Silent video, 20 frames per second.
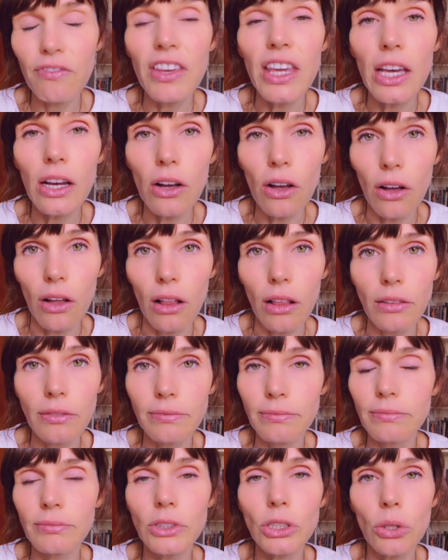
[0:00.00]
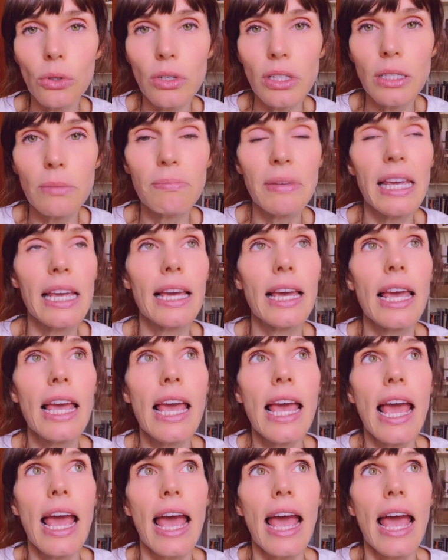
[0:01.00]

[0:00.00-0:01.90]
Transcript: vehicle, so to speak.